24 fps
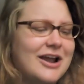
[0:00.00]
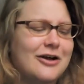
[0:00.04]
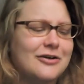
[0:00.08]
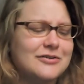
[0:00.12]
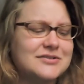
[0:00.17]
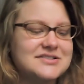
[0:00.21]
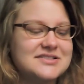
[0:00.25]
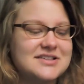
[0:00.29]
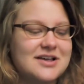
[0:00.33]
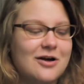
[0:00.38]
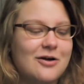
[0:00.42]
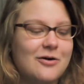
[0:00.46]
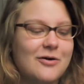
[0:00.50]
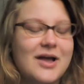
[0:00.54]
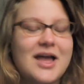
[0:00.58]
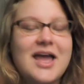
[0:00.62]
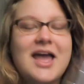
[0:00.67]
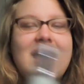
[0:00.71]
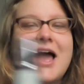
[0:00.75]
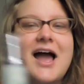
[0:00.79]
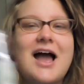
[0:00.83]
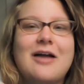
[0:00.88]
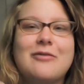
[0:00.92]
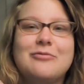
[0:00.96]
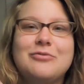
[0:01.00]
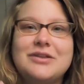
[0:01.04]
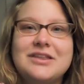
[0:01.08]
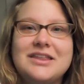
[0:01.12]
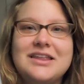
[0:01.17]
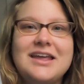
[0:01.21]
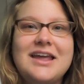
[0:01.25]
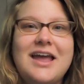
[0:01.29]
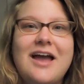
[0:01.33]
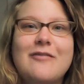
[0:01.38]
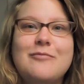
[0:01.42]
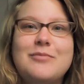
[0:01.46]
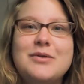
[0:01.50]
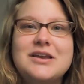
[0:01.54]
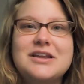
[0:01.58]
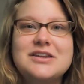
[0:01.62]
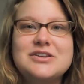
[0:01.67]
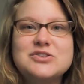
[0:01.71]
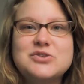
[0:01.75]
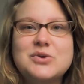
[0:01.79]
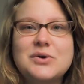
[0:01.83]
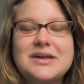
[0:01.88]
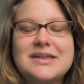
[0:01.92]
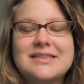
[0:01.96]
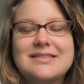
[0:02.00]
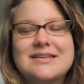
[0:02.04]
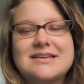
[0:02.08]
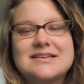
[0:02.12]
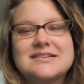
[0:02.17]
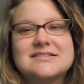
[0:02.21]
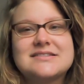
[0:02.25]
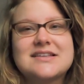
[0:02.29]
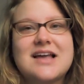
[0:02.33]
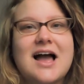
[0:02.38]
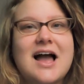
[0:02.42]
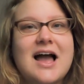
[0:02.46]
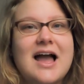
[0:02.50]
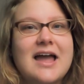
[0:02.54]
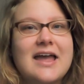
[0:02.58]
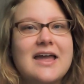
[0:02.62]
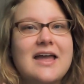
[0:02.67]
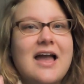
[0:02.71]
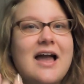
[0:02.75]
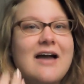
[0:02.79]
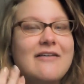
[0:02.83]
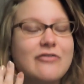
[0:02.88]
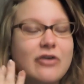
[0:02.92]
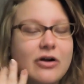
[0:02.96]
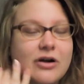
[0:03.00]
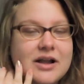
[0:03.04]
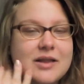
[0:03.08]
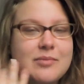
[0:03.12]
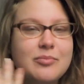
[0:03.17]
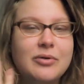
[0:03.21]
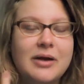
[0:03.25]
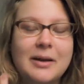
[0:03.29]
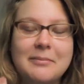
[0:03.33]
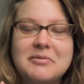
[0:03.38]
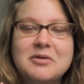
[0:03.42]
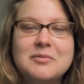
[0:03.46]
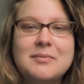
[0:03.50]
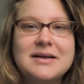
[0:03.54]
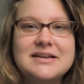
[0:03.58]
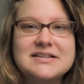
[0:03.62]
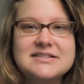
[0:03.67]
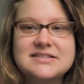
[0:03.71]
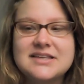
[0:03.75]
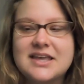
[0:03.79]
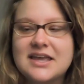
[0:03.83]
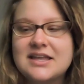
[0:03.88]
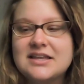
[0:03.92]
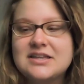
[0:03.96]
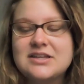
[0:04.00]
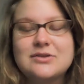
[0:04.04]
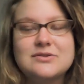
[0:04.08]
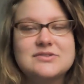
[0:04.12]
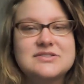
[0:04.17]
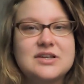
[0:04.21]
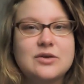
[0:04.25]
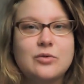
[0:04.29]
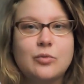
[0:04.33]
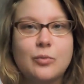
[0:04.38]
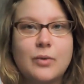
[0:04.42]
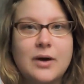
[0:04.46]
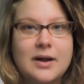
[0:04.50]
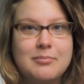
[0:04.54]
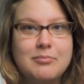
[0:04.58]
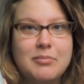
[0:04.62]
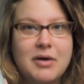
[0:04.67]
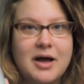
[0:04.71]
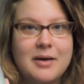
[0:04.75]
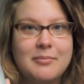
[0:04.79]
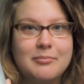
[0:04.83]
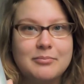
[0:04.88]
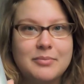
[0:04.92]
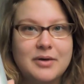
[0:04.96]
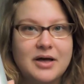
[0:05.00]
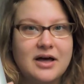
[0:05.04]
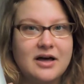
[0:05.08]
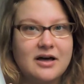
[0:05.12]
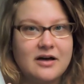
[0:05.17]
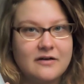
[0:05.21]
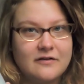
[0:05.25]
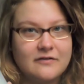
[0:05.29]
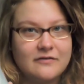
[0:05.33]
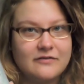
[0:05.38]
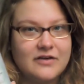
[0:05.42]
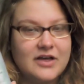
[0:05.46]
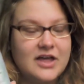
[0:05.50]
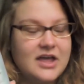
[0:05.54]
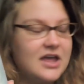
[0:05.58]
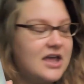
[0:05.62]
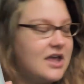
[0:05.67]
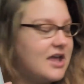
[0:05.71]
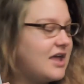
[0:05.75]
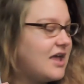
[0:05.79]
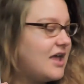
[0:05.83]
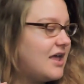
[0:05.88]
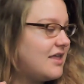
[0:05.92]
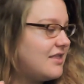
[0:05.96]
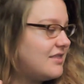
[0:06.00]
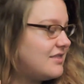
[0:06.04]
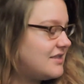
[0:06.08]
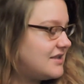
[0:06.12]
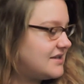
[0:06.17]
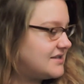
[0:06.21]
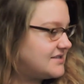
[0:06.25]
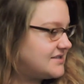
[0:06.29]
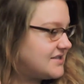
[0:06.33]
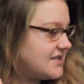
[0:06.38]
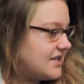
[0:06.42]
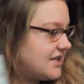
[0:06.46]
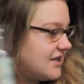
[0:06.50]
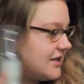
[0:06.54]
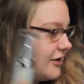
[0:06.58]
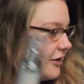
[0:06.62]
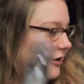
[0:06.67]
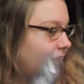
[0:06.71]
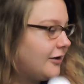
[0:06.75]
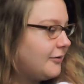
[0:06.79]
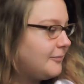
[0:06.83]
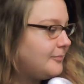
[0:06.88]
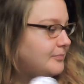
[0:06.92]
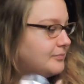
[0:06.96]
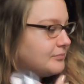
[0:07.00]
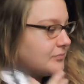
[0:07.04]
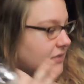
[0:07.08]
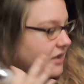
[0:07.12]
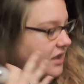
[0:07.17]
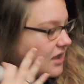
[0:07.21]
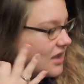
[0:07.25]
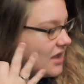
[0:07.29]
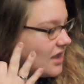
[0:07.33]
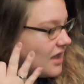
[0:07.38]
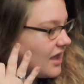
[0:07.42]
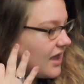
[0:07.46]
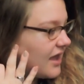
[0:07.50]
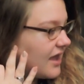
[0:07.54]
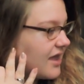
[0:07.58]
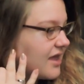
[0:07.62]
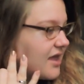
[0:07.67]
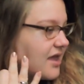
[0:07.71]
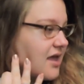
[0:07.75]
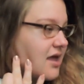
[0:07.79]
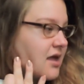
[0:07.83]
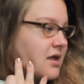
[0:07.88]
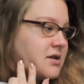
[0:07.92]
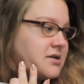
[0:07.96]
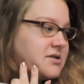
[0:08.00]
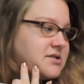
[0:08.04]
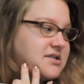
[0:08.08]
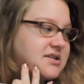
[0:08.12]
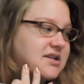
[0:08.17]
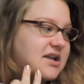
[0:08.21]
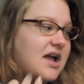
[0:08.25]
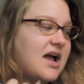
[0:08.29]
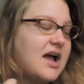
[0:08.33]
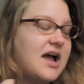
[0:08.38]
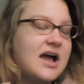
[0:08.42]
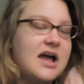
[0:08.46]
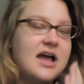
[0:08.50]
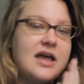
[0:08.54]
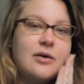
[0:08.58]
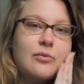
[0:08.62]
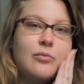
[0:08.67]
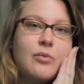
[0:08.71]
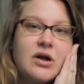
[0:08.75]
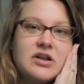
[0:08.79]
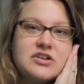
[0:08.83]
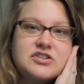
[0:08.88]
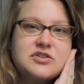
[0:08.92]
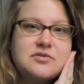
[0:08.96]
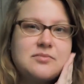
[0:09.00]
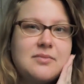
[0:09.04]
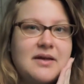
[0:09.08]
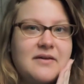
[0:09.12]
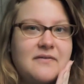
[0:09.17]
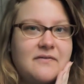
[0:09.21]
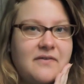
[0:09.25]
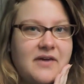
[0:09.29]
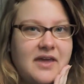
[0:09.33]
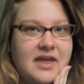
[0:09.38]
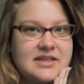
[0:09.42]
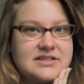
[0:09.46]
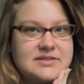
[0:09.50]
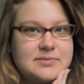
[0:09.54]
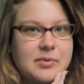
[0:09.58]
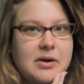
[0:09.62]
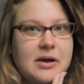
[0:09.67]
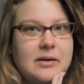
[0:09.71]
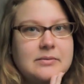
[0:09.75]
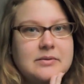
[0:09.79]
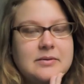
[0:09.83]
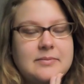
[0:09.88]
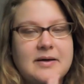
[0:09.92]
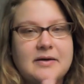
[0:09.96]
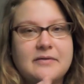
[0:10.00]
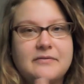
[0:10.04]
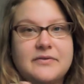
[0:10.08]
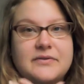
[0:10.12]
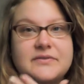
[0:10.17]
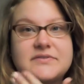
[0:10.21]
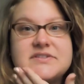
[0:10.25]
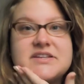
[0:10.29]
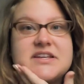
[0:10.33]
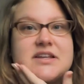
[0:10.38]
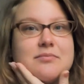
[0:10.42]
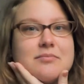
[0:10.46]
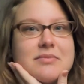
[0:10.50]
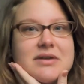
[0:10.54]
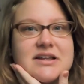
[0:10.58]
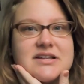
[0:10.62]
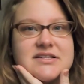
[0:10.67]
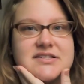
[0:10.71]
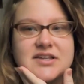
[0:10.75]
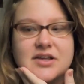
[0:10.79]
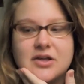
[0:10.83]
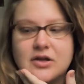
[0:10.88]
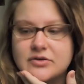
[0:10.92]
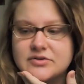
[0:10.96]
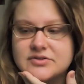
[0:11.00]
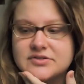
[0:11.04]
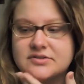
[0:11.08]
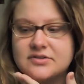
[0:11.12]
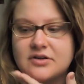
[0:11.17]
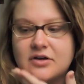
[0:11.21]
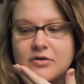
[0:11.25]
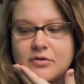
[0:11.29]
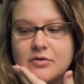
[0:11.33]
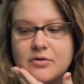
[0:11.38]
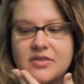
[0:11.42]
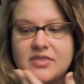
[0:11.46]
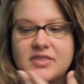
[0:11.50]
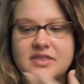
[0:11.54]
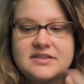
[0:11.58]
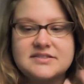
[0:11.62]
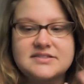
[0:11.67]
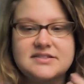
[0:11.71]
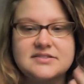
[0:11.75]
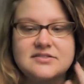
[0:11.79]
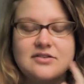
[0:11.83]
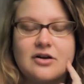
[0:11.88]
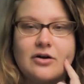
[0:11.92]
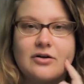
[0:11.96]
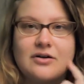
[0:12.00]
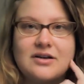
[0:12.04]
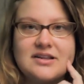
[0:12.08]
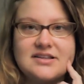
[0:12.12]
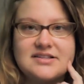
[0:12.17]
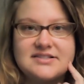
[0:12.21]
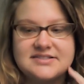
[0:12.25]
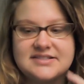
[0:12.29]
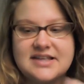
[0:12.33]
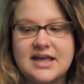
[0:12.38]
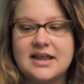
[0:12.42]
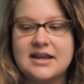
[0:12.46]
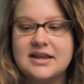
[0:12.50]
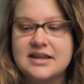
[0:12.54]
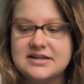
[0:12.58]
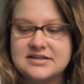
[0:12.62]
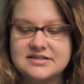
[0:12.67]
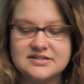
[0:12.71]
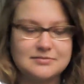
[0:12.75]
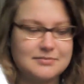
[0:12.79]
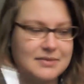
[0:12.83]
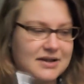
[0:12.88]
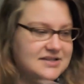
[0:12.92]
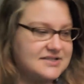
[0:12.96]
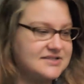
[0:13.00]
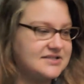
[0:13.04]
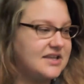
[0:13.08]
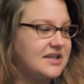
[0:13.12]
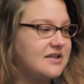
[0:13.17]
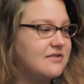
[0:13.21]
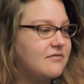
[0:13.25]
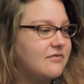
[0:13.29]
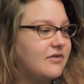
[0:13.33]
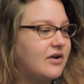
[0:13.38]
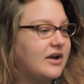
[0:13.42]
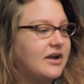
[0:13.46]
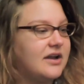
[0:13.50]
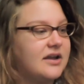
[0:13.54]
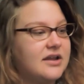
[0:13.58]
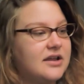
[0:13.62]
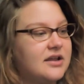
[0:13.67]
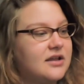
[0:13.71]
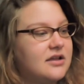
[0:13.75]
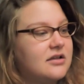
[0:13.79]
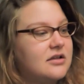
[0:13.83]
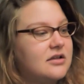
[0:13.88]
So I really have been enjoying this. I have already prepped my skin using one pump of this here. And I washed my face probably about 15 minutes ago, so this is already set into my skin very